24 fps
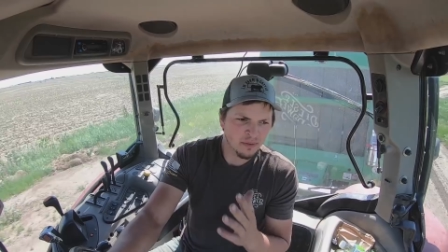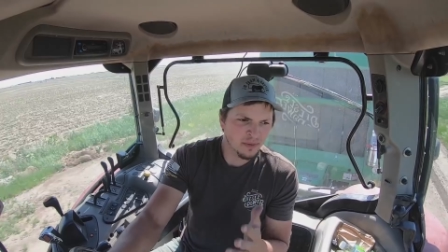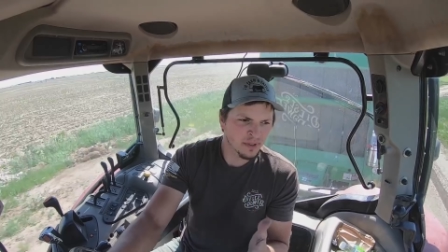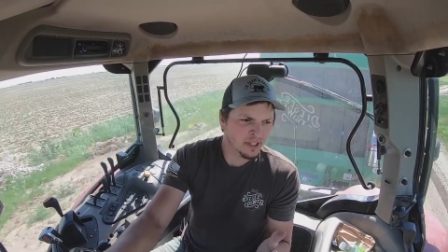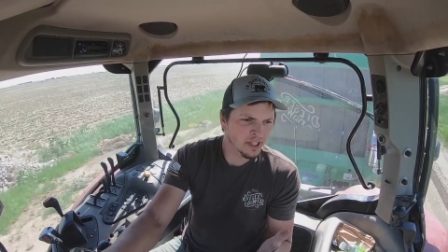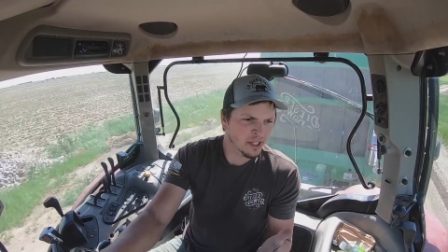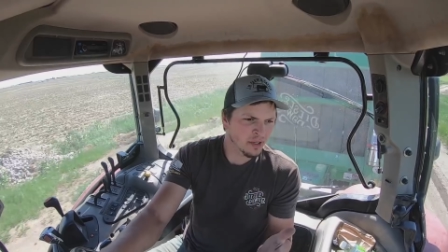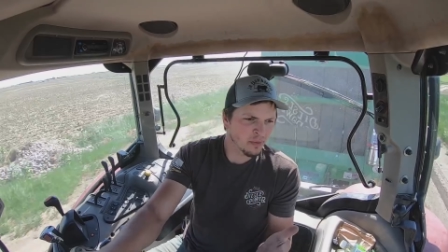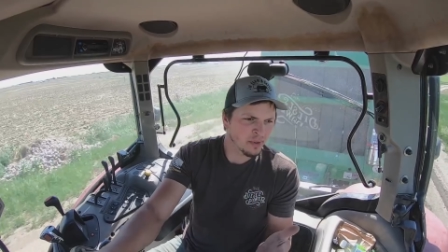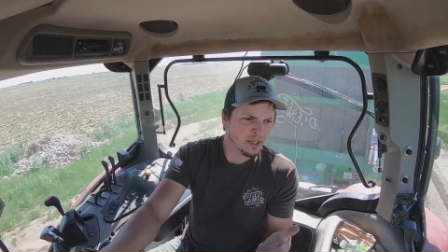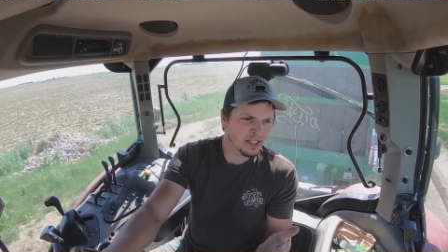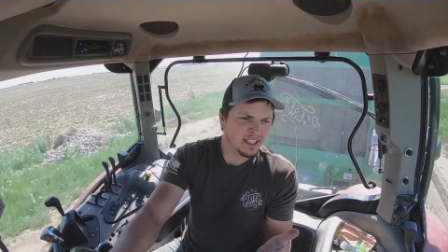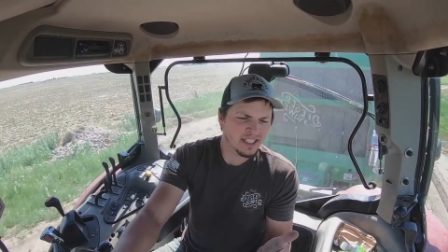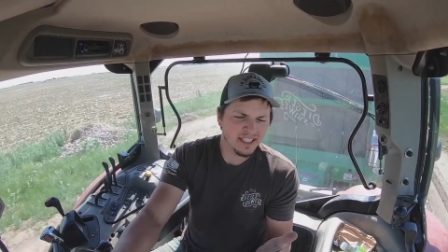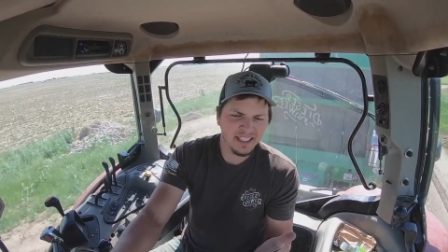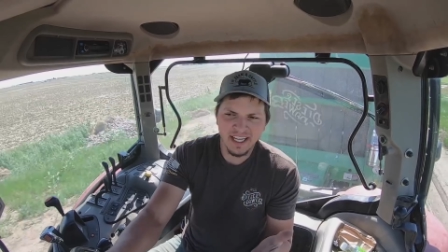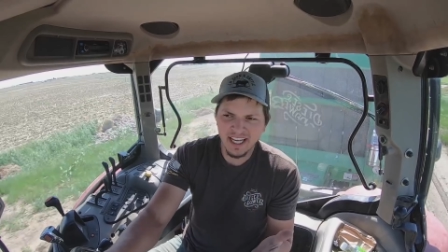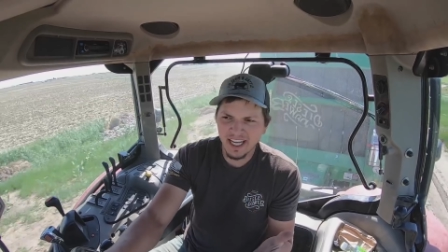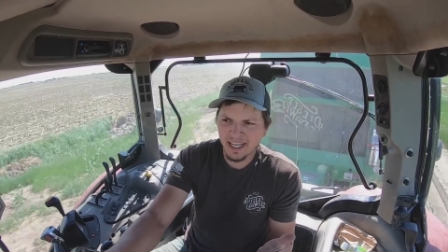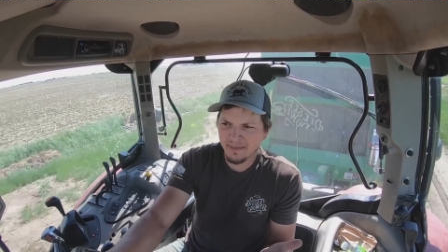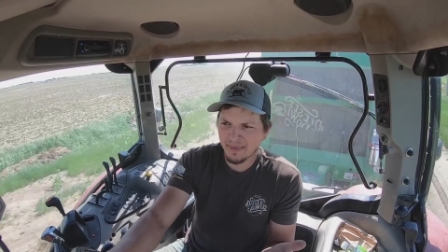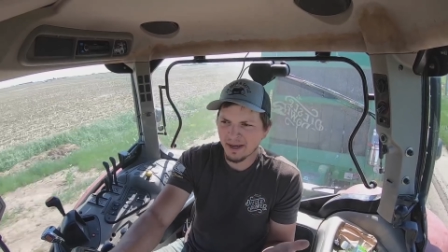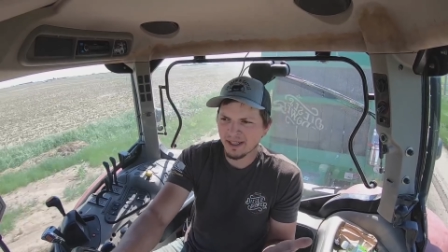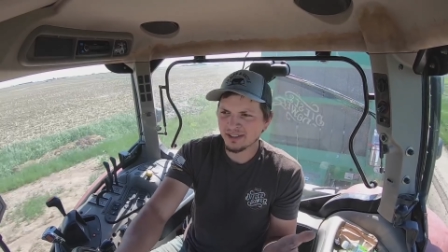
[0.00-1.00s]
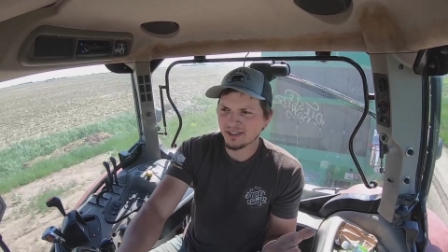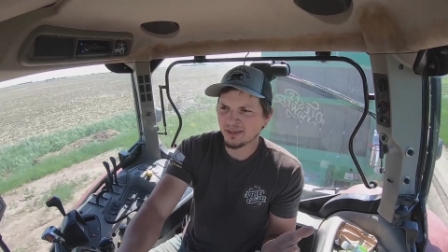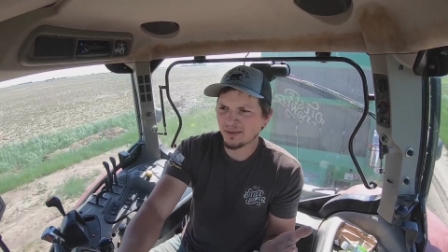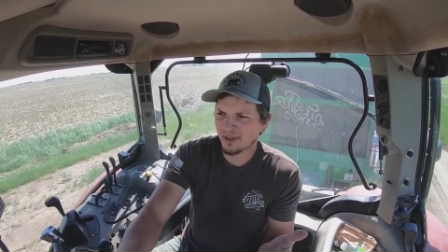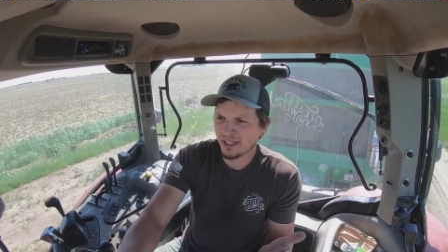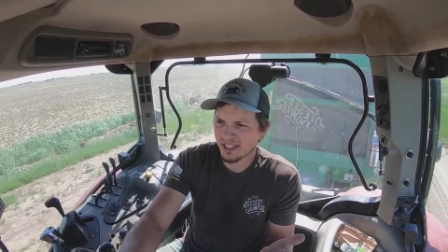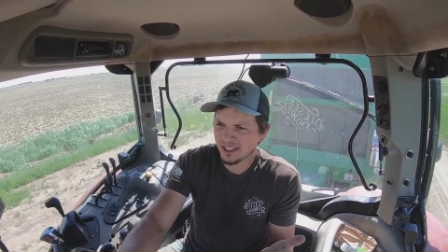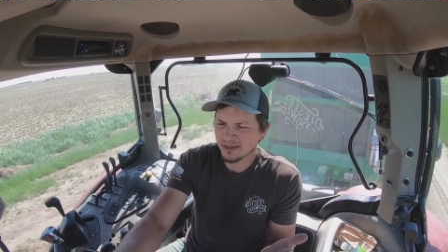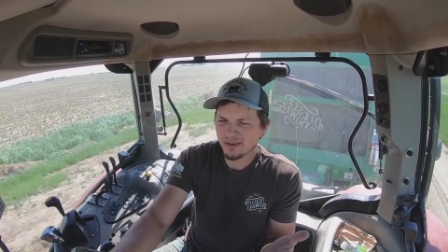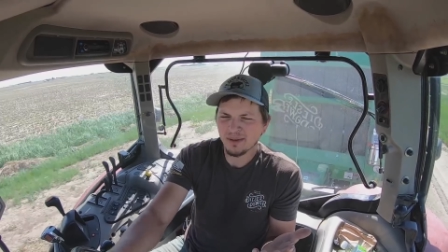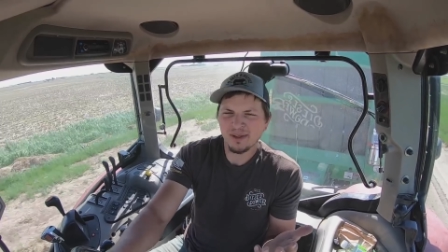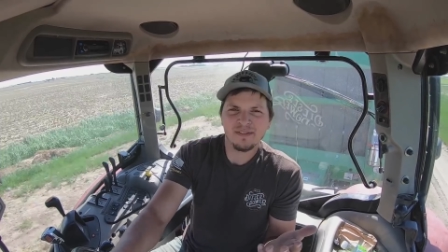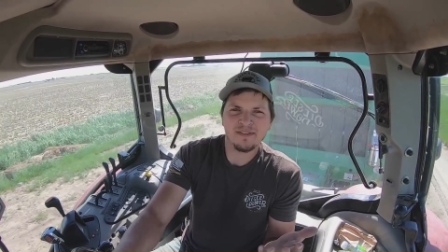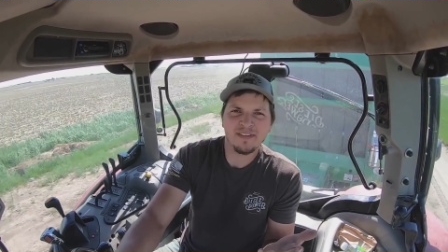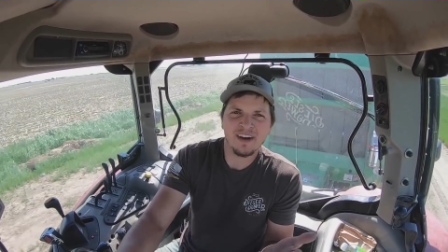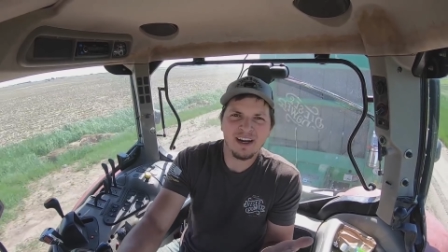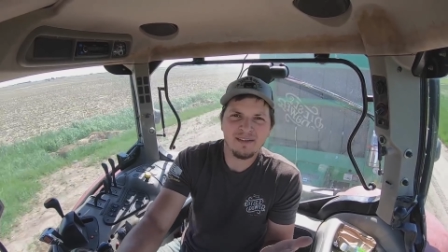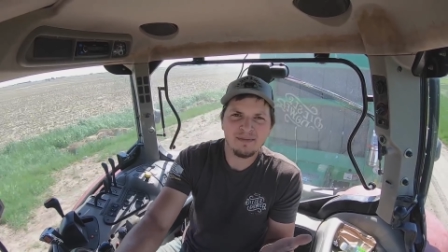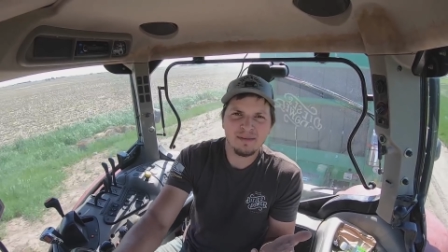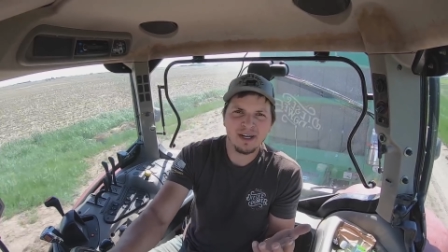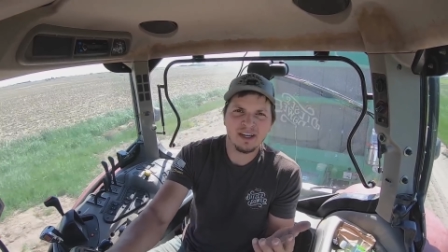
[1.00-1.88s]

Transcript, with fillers: a really windy day, about 20-25